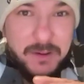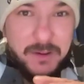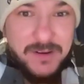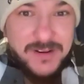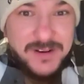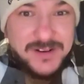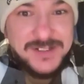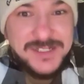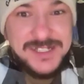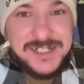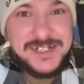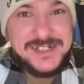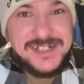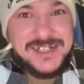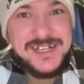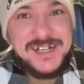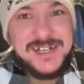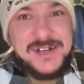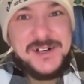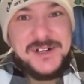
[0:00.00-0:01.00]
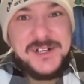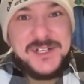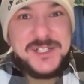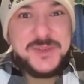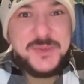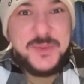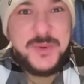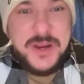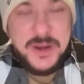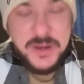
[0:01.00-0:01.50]
and
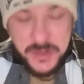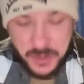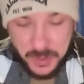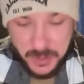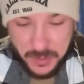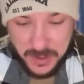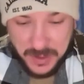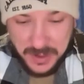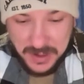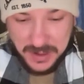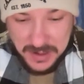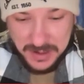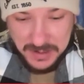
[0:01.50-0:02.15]
it's weird though, huh?